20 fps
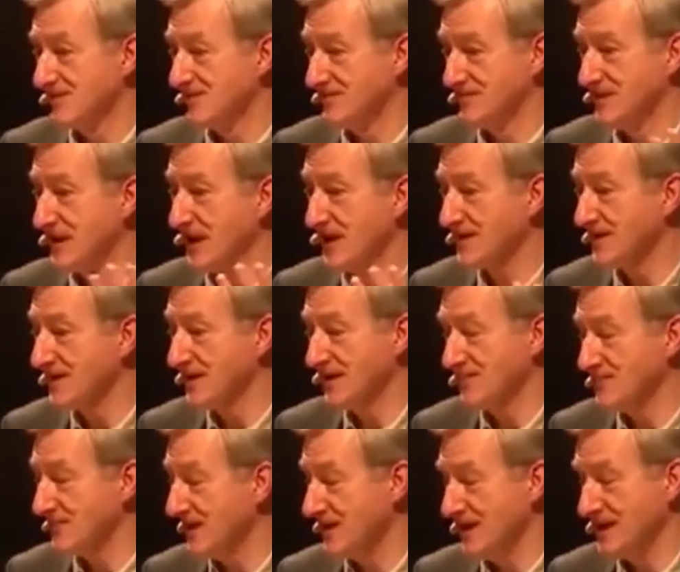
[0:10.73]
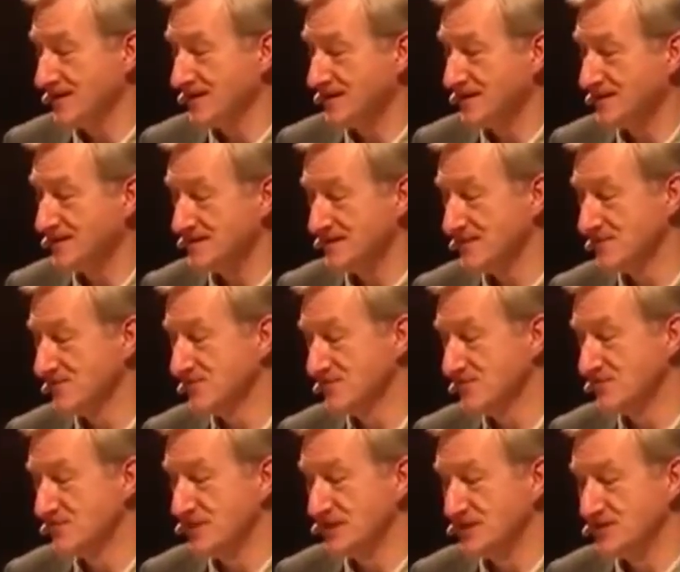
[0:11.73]
from an my adolescence all
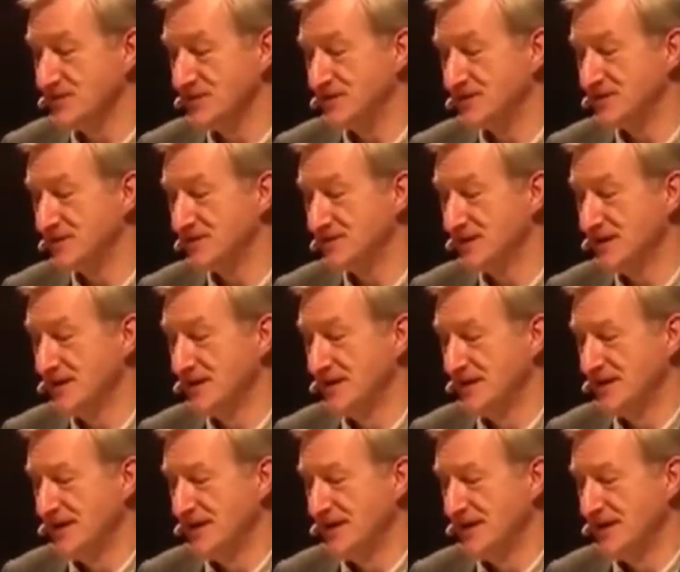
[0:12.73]
through my 20s.